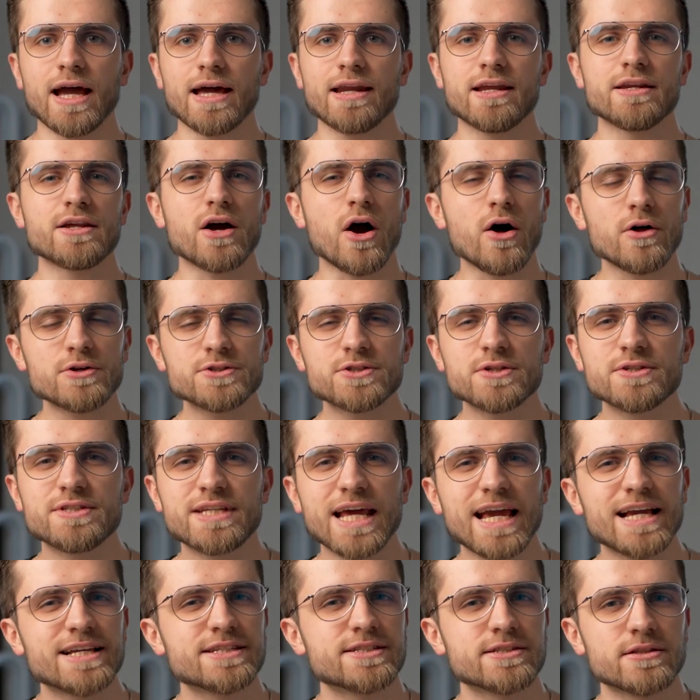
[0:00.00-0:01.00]
And it also
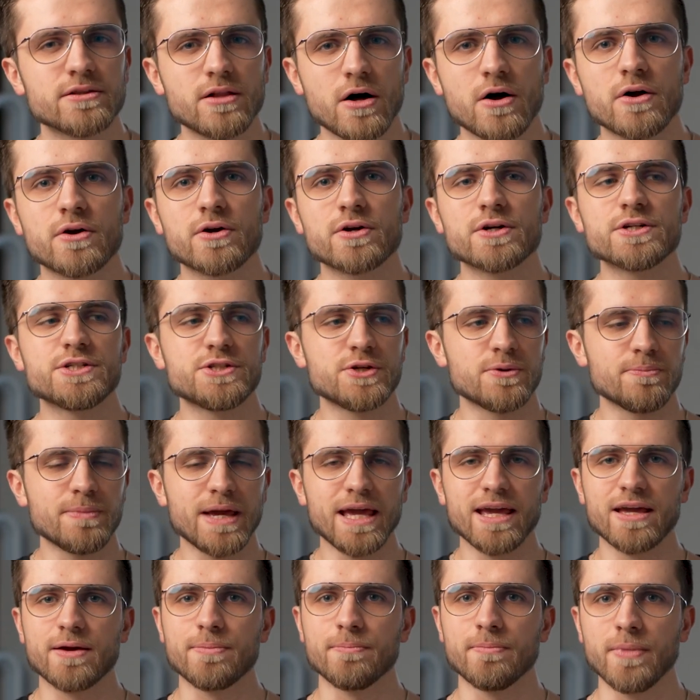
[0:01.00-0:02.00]
takes longer to
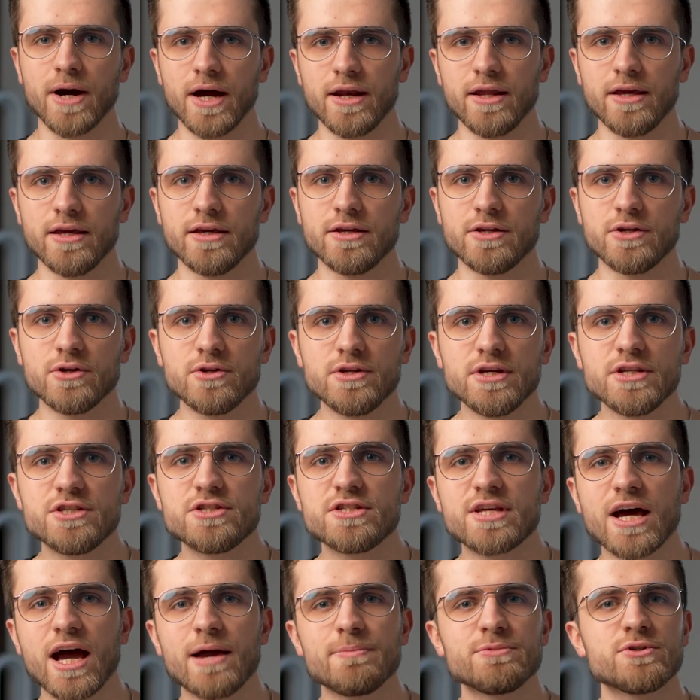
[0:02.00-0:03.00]
make money. You
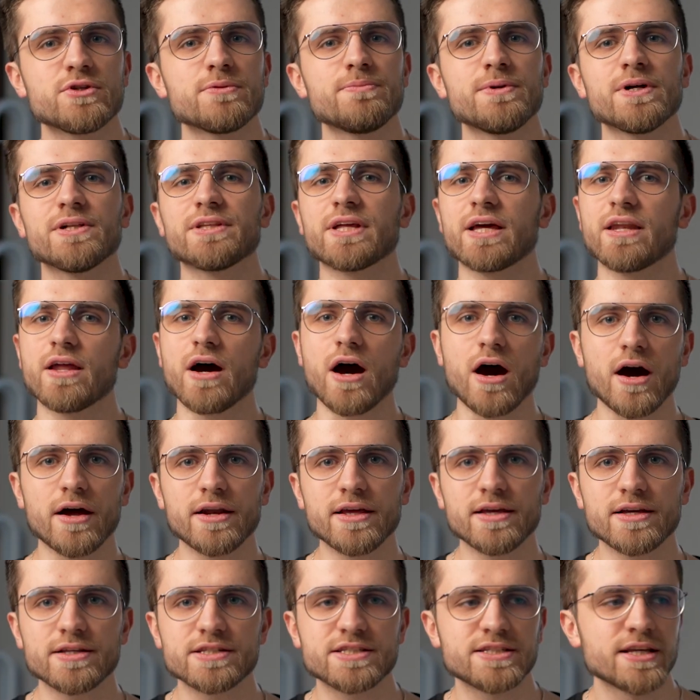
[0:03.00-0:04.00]
need time to build an
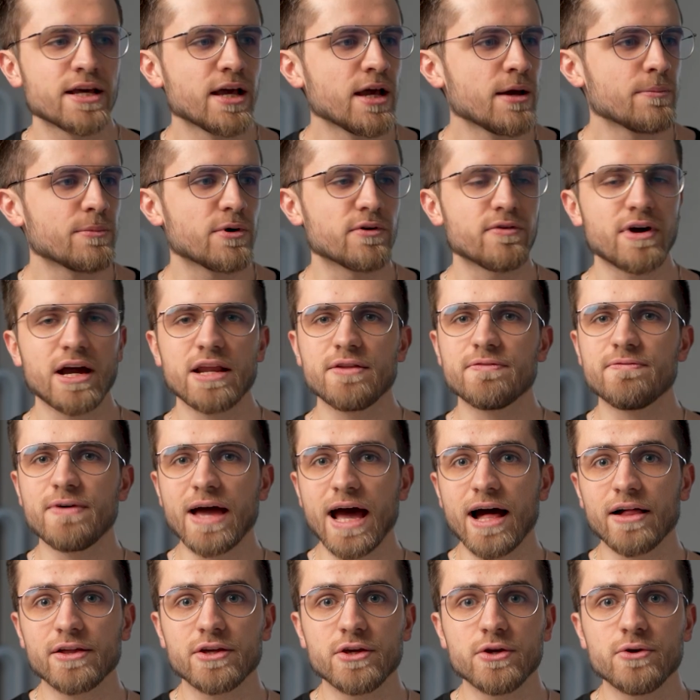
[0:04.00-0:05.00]
audience, provide
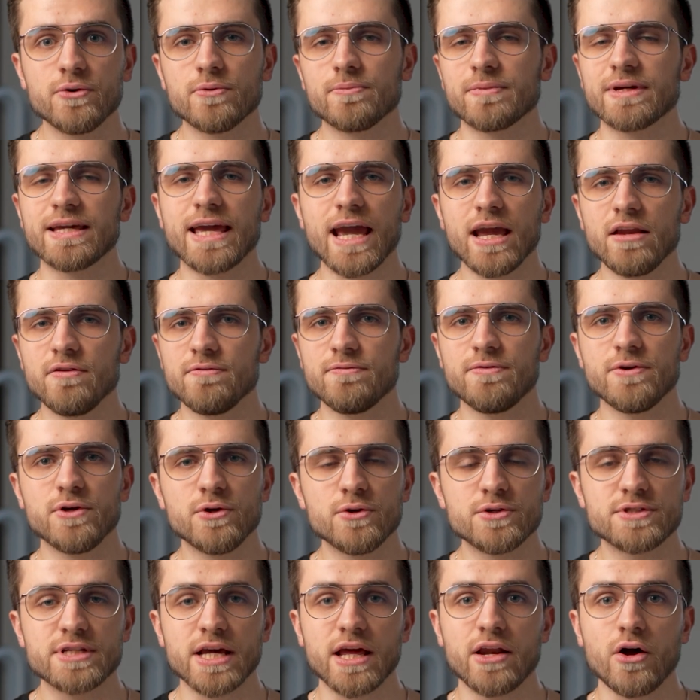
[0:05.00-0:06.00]
value, gain
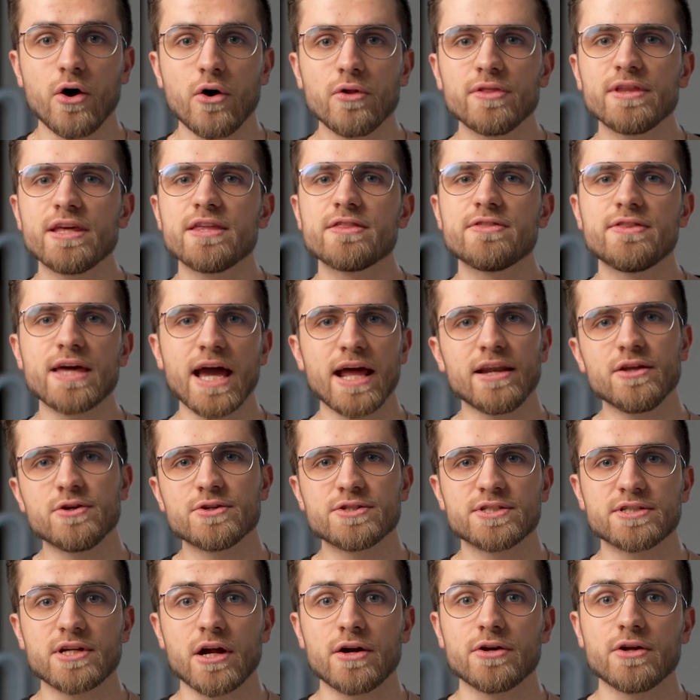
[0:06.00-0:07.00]
views, and only then you
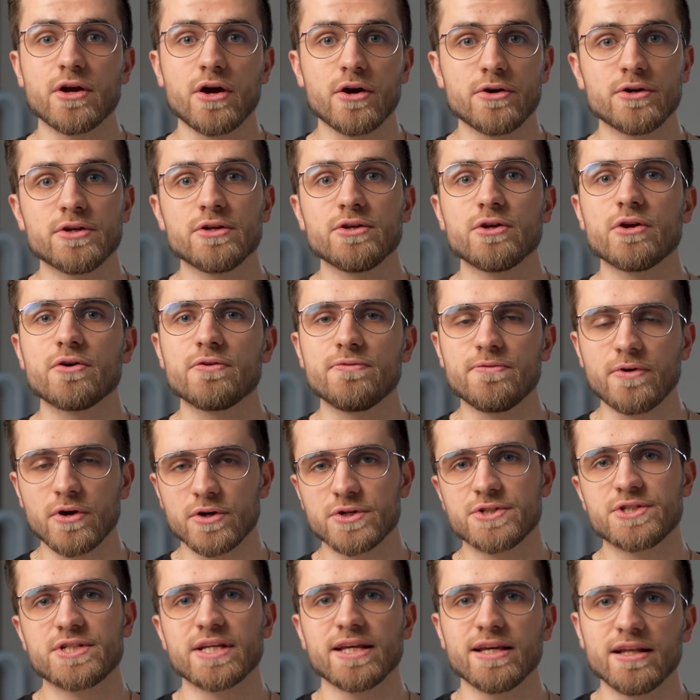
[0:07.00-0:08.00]
start earning your
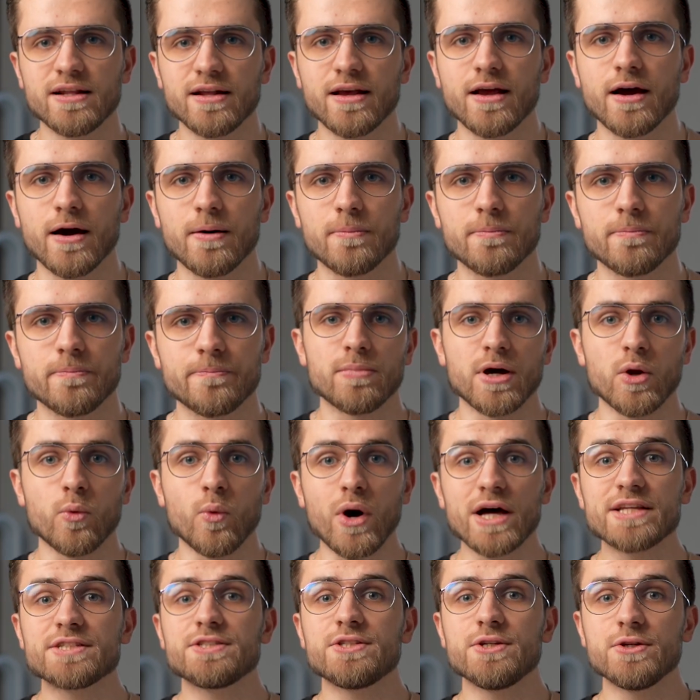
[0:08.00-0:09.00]
first income. But
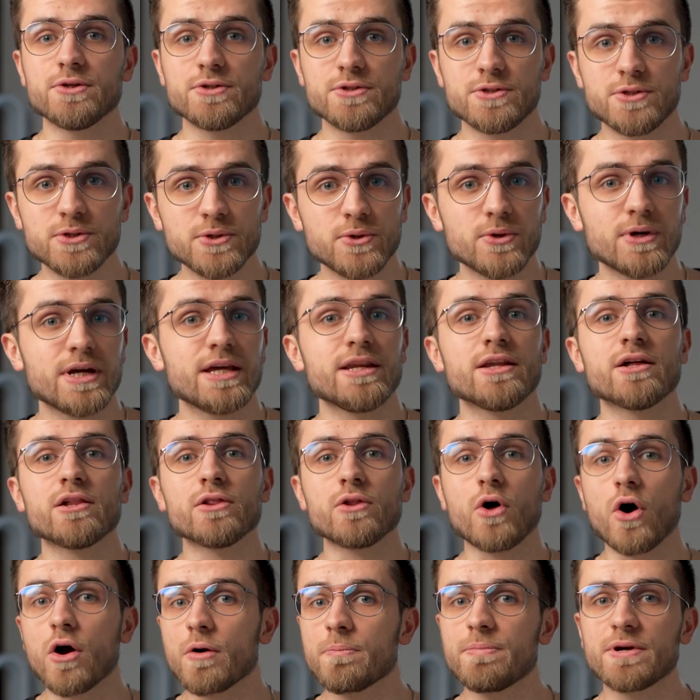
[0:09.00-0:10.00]
once you do, in a
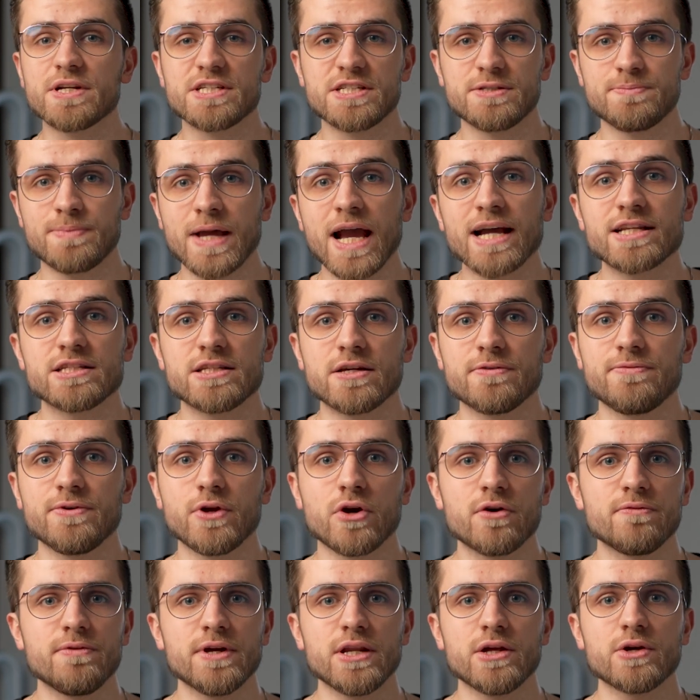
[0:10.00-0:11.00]
long perspective,
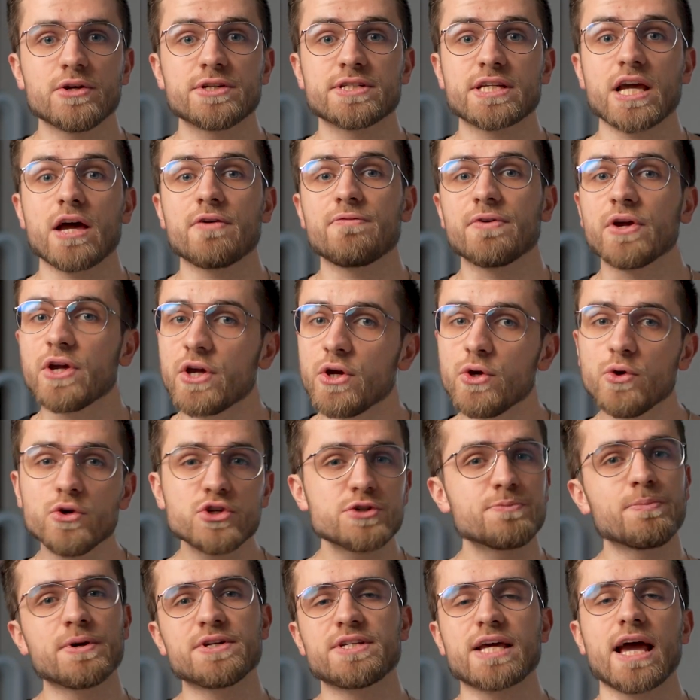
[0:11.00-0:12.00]
your videos have
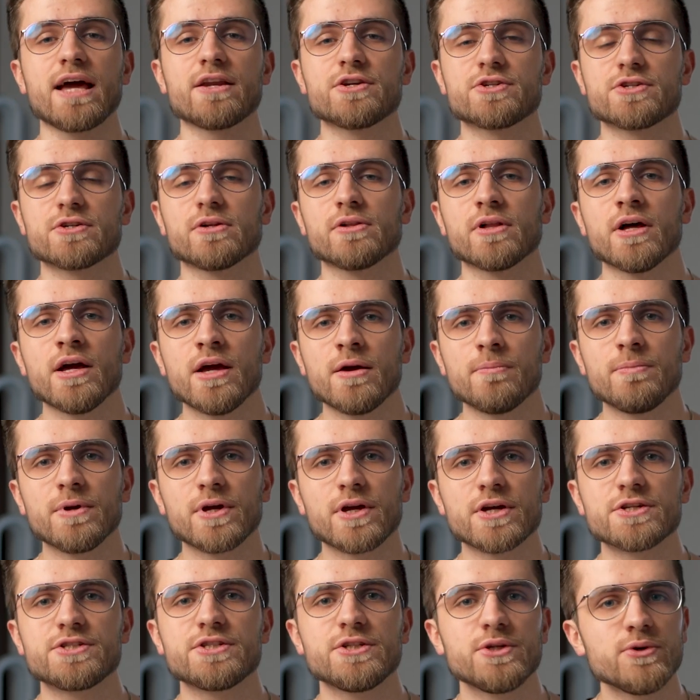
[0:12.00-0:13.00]
huge potential
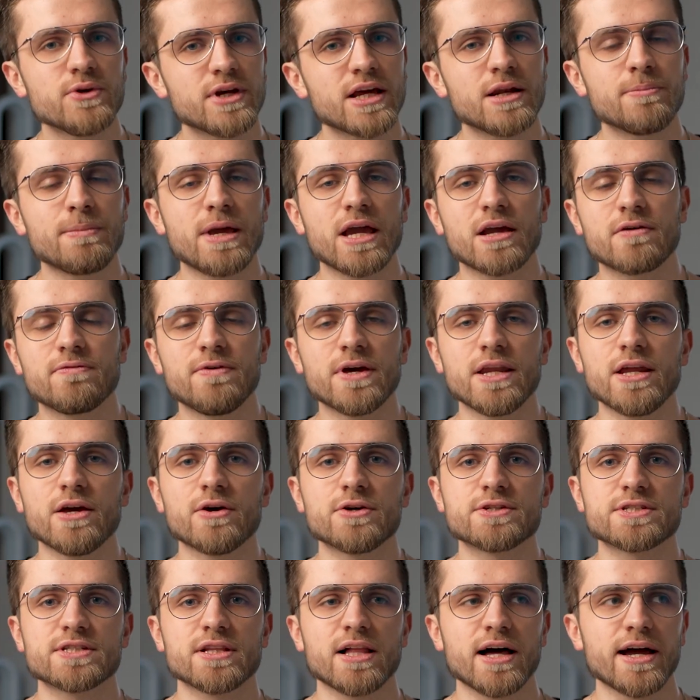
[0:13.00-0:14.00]
because you can make
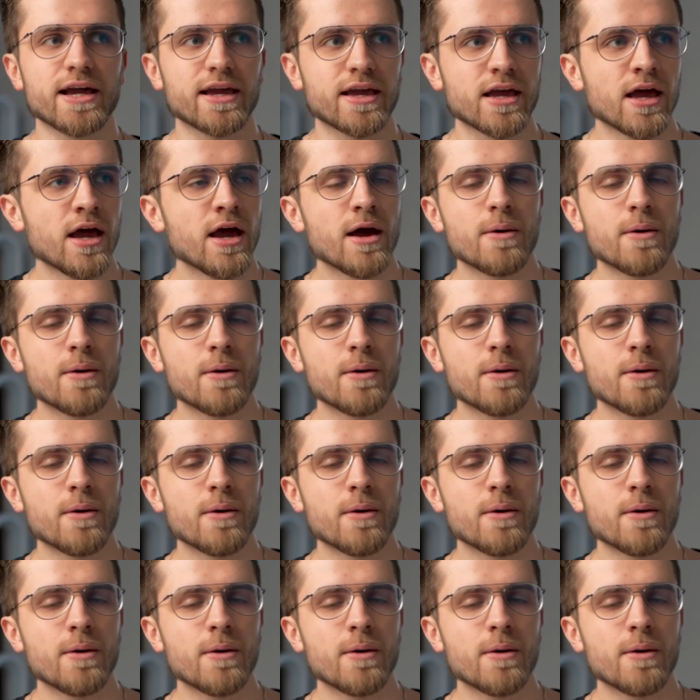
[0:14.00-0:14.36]
videos like